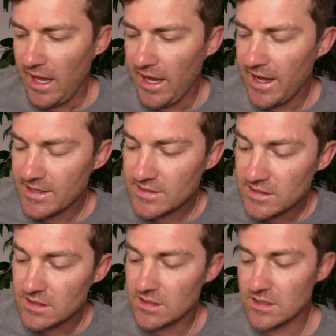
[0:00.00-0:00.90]

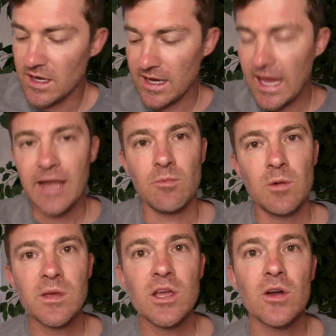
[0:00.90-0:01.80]
And again,
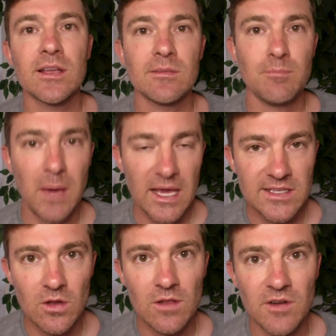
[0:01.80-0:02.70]
when we go to base
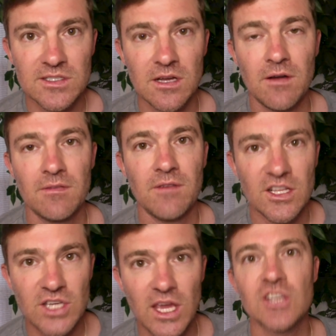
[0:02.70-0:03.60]
all of our stuff off of
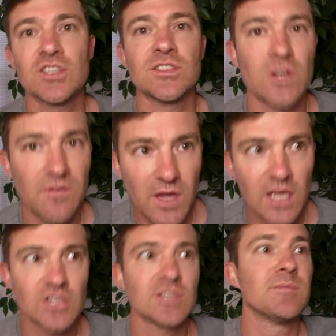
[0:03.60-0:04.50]
education,
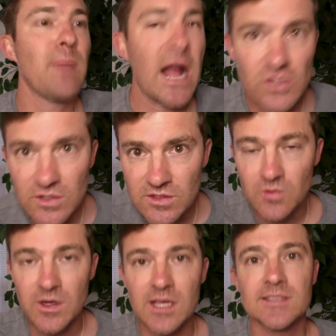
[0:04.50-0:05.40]
certifications, bachelor's
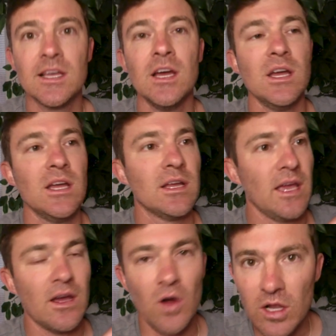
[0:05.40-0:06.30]
degrees,
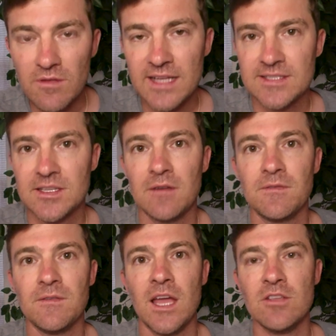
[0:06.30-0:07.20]
all of that
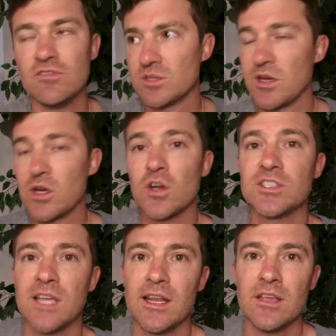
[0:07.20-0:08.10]
stuff, and you just
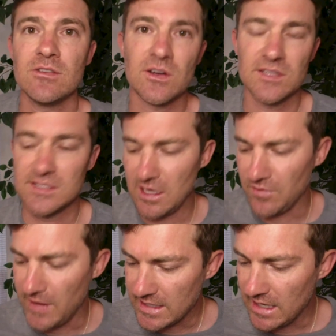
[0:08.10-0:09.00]
regurgitate it, you start to
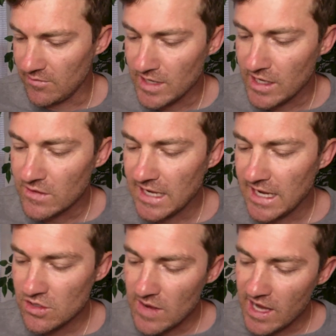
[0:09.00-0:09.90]
sound like everyone else.
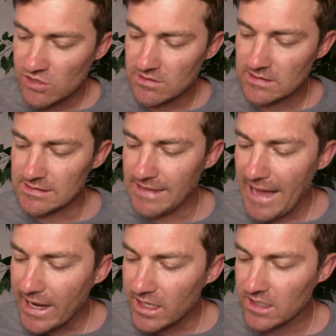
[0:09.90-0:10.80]
And you actually
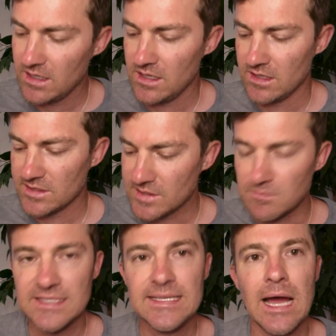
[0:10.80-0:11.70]
lack
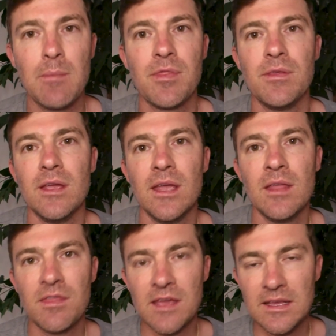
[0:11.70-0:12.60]
some depth
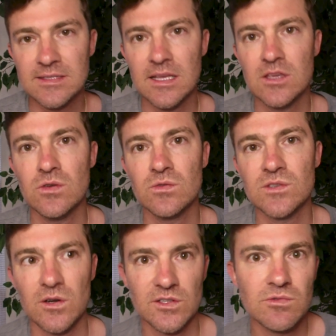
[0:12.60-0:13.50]
in things that you
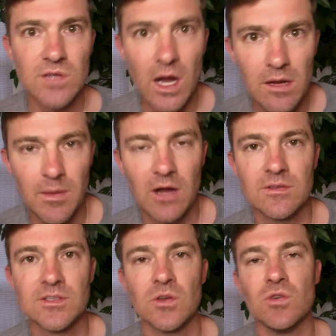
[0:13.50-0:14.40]
start to talk about.
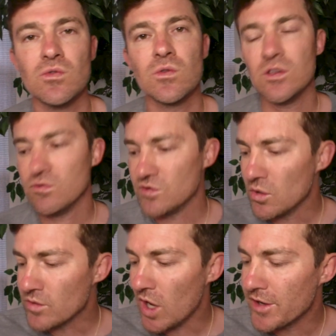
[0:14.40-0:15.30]
So you you
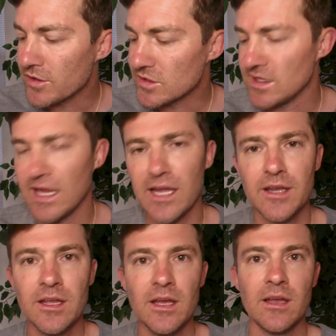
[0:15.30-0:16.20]
don't
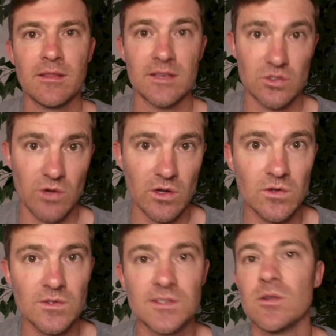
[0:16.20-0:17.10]
understand the
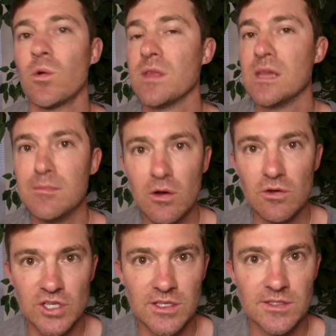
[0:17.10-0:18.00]
struggles or the
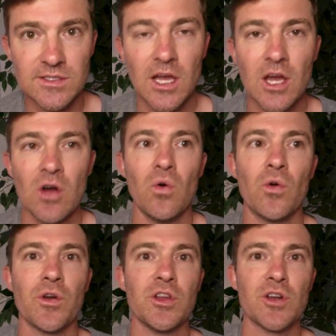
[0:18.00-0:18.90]
emotions
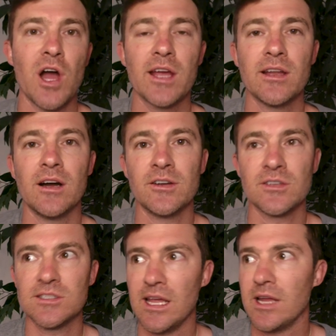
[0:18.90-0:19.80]
or you're not going to
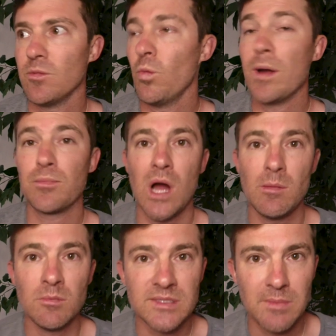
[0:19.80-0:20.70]
understand what
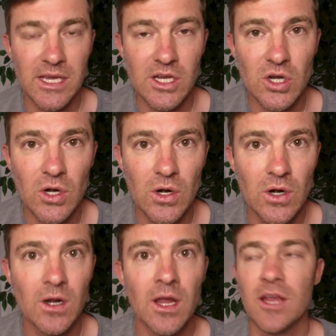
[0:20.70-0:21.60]
problems may
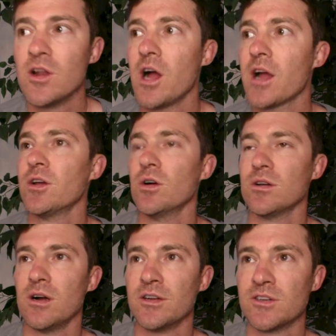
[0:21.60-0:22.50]
occur. You're not going to
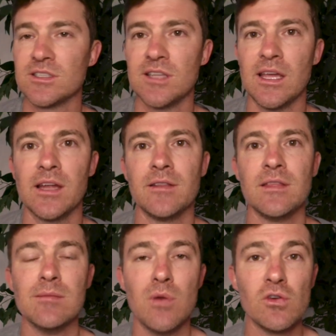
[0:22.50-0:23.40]
understand
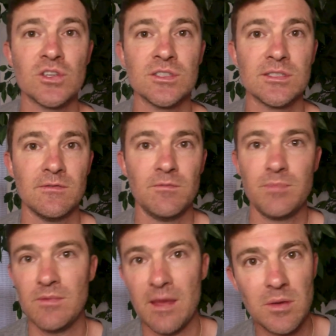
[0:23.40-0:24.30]
the emotions of
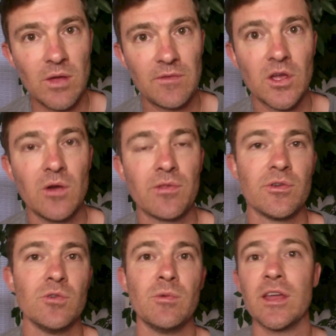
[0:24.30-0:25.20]
that people have to go
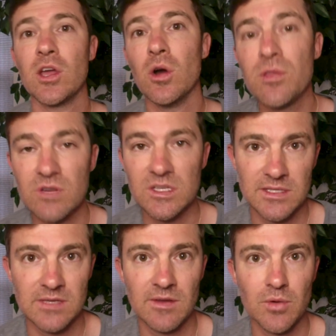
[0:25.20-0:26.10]
through when they go through a
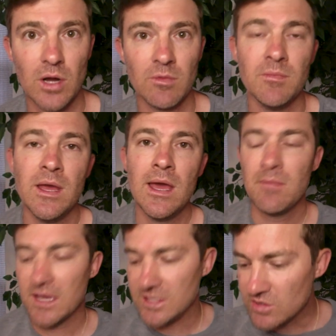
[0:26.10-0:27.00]
specific problem
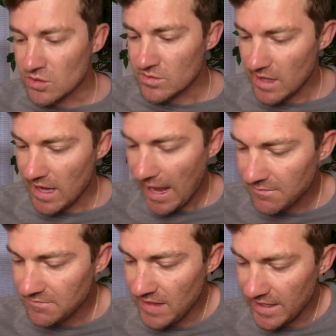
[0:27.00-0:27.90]
because you don't
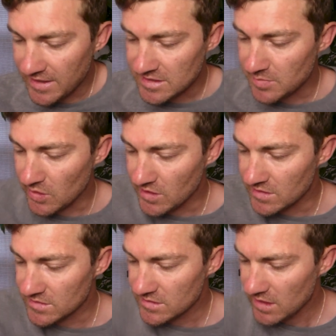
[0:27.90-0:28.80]
have that
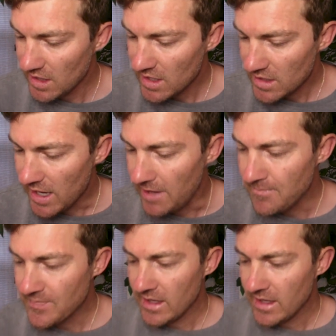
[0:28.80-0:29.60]
experience yet.